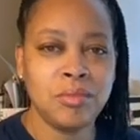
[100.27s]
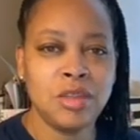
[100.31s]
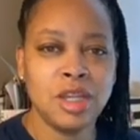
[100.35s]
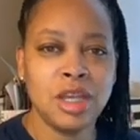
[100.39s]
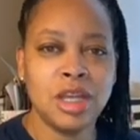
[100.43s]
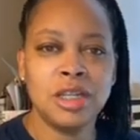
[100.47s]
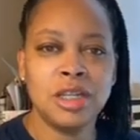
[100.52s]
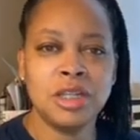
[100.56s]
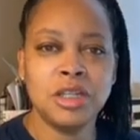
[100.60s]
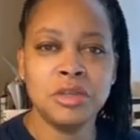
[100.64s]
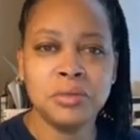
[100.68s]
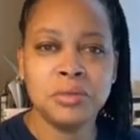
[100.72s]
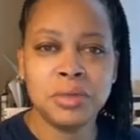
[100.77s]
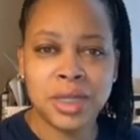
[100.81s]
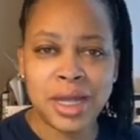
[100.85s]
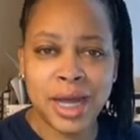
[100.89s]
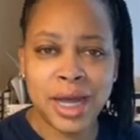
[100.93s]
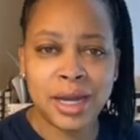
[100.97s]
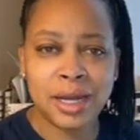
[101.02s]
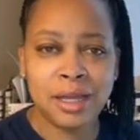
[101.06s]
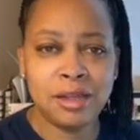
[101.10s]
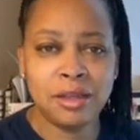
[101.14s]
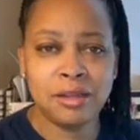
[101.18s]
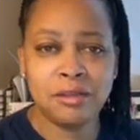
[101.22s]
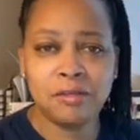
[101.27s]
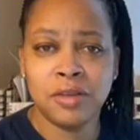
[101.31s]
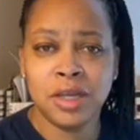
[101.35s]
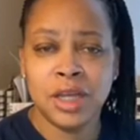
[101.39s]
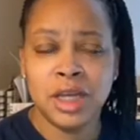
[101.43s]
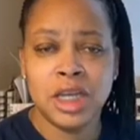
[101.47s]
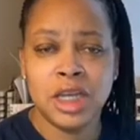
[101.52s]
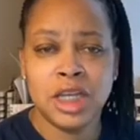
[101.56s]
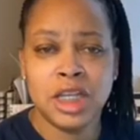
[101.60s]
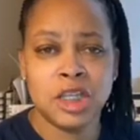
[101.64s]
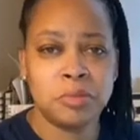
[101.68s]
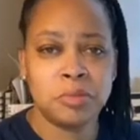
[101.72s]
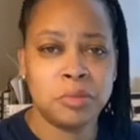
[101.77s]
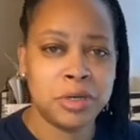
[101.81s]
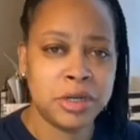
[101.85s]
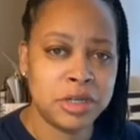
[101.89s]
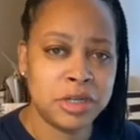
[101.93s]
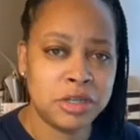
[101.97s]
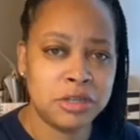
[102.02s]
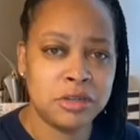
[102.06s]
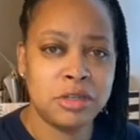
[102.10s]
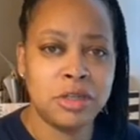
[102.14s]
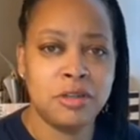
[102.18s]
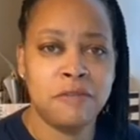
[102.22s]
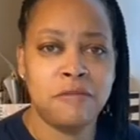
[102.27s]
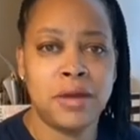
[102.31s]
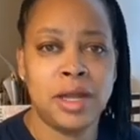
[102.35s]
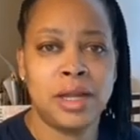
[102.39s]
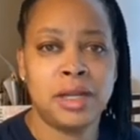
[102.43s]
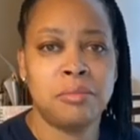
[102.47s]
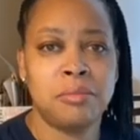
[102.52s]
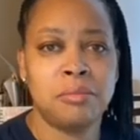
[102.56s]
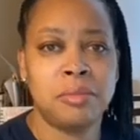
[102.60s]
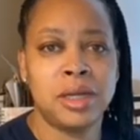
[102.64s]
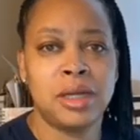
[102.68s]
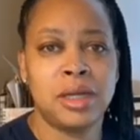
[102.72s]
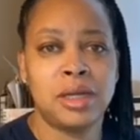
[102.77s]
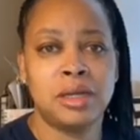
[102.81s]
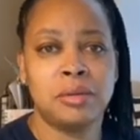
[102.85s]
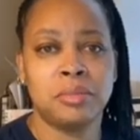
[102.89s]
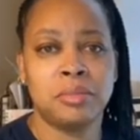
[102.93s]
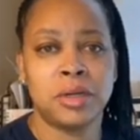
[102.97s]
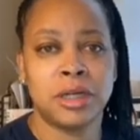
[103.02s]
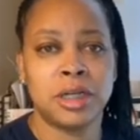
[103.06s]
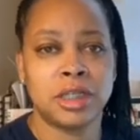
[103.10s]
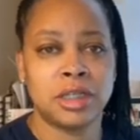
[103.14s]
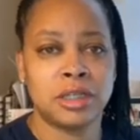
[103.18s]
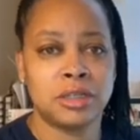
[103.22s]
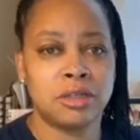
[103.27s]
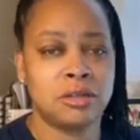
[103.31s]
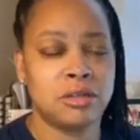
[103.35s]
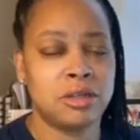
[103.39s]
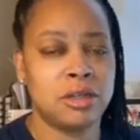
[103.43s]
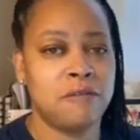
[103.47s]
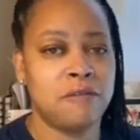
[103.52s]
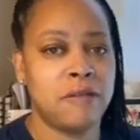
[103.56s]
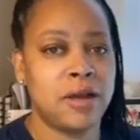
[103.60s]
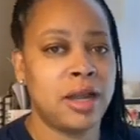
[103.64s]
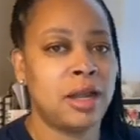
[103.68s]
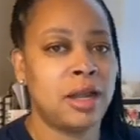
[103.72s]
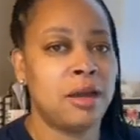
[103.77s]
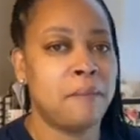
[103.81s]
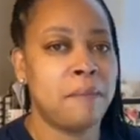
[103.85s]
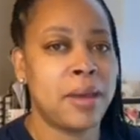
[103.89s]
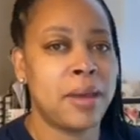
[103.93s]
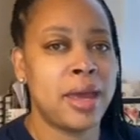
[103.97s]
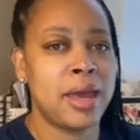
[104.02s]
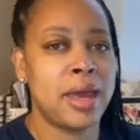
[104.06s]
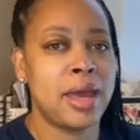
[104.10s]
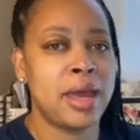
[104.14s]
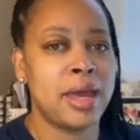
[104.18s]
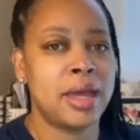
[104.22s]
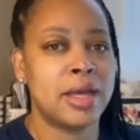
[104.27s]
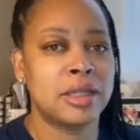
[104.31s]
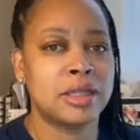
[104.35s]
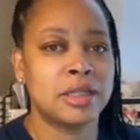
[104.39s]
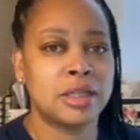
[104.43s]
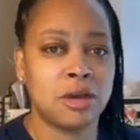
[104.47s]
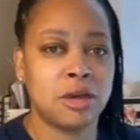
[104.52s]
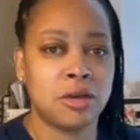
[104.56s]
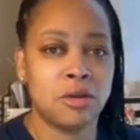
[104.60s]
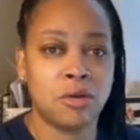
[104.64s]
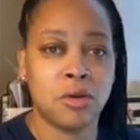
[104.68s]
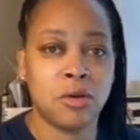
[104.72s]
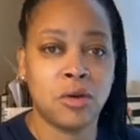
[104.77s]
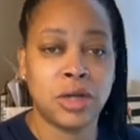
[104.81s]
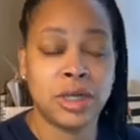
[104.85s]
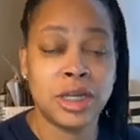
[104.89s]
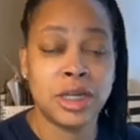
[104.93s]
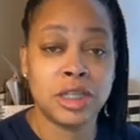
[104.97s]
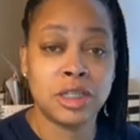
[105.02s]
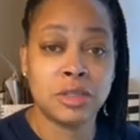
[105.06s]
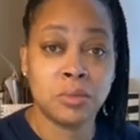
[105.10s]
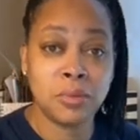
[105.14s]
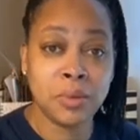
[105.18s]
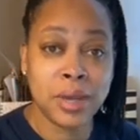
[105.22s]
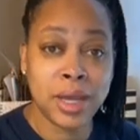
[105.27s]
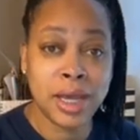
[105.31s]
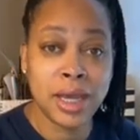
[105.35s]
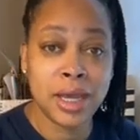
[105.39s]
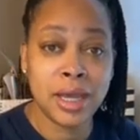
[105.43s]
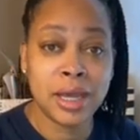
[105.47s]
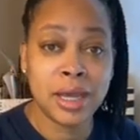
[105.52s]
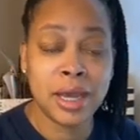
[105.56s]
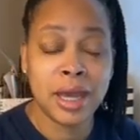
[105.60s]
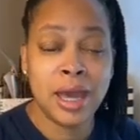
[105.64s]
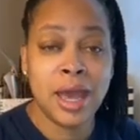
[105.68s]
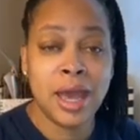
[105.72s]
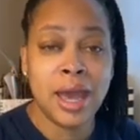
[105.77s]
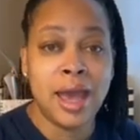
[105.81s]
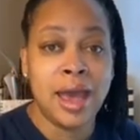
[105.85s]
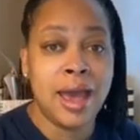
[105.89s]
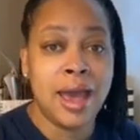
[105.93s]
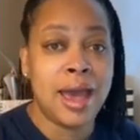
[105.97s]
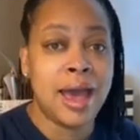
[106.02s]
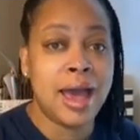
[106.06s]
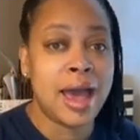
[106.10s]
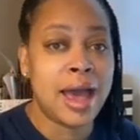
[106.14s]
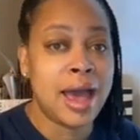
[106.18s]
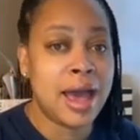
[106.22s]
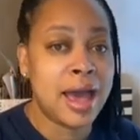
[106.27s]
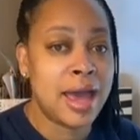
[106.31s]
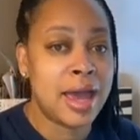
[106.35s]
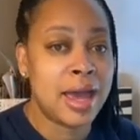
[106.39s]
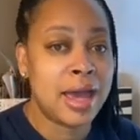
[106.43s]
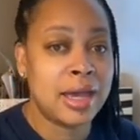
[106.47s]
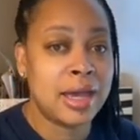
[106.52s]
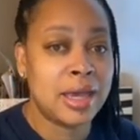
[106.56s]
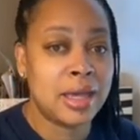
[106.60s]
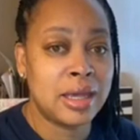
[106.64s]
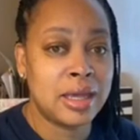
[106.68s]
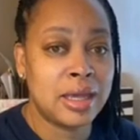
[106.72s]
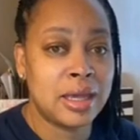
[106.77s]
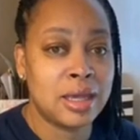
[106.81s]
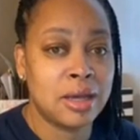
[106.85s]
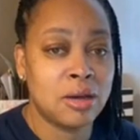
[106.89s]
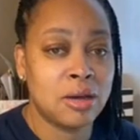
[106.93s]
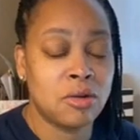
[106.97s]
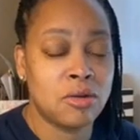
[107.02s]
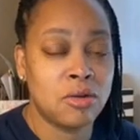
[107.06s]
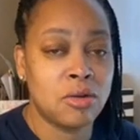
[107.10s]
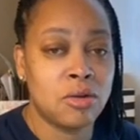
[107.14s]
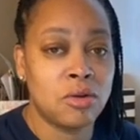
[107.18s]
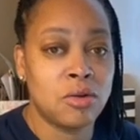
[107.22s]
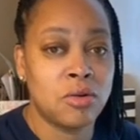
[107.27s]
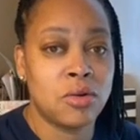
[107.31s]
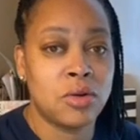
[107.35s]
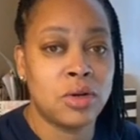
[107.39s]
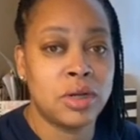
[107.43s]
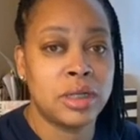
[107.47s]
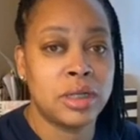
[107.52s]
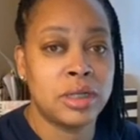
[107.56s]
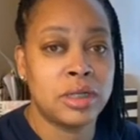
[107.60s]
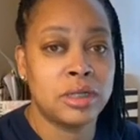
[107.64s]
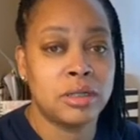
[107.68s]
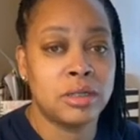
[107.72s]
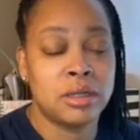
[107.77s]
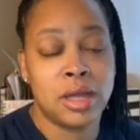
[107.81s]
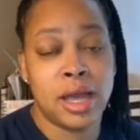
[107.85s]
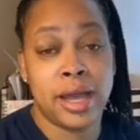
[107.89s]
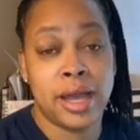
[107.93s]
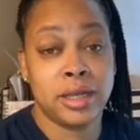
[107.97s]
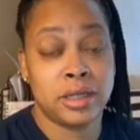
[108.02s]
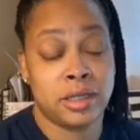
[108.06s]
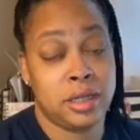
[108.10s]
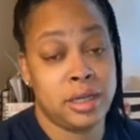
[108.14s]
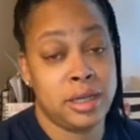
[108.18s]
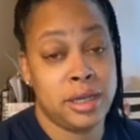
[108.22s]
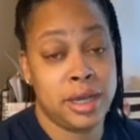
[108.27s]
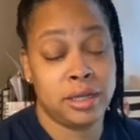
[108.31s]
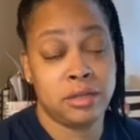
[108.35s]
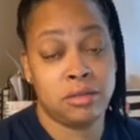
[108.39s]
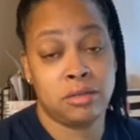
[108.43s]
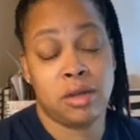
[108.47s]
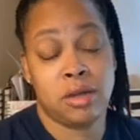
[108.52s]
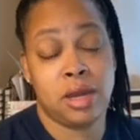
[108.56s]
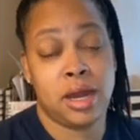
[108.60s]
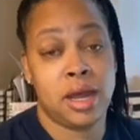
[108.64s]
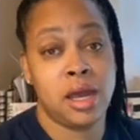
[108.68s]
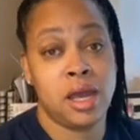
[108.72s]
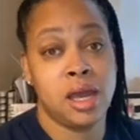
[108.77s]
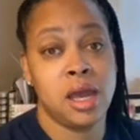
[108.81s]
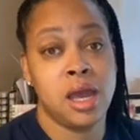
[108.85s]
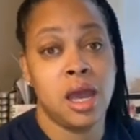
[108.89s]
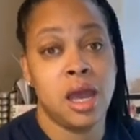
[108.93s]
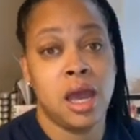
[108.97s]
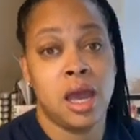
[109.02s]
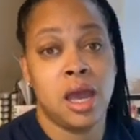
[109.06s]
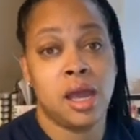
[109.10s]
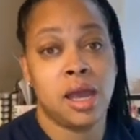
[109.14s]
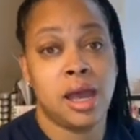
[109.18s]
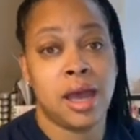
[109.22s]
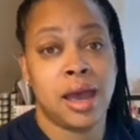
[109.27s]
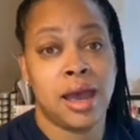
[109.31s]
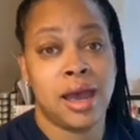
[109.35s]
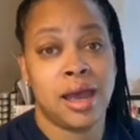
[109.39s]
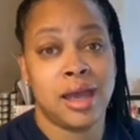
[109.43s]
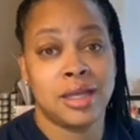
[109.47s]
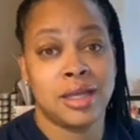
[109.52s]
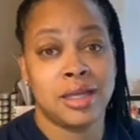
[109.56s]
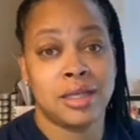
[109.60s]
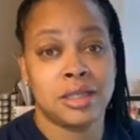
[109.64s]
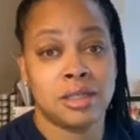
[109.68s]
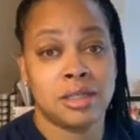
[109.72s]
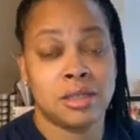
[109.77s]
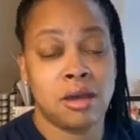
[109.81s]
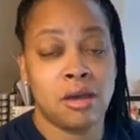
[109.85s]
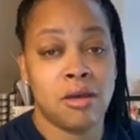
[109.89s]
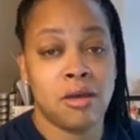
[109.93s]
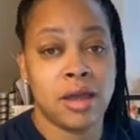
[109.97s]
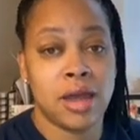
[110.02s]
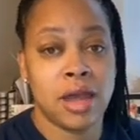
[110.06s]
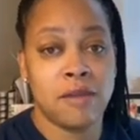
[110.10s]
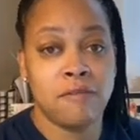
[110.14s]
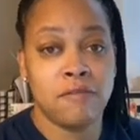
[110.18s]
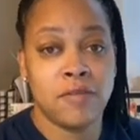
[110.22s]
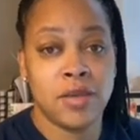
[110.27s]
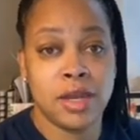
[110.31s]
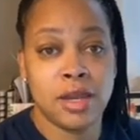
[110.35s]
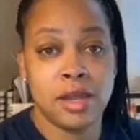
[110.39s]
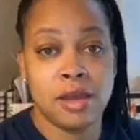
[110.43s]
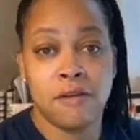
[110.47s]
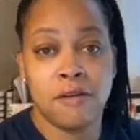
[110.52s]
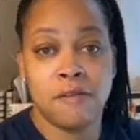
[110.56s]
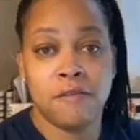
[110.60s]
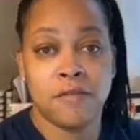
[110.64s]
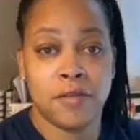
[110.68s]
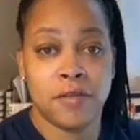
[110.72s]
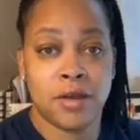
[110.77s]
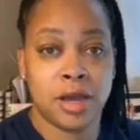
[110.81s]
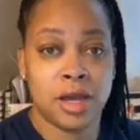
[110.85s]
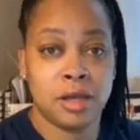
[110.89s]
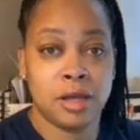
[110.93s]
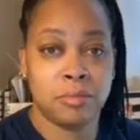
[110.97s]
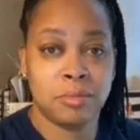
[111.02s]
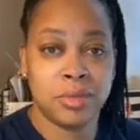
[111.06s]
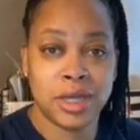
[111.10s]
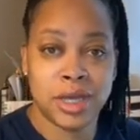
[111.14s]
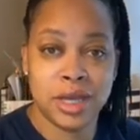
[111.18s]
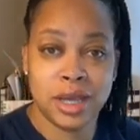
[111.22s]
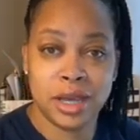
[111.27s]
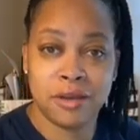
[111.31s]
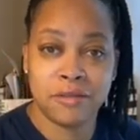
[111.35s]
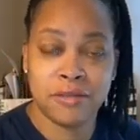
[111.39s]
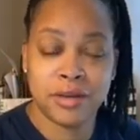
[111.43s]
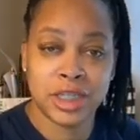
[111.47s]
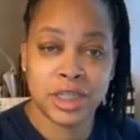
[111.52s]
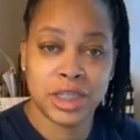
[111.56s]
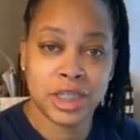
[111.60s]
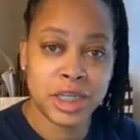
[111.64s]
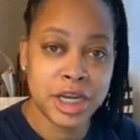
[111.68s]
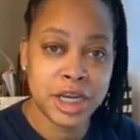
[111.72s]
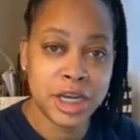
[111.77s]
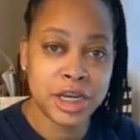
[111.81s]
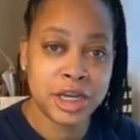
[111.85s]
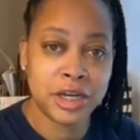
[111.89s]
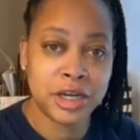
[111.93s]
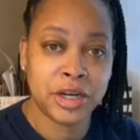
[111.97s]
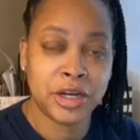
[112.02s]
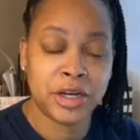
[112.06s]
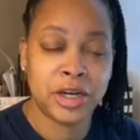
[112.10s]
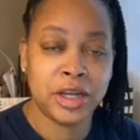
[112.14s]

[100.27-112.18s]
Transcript: do a lot of spiritual development, personal development. And so on this week, actually yesterday, I saw a video from Kiara Sheard,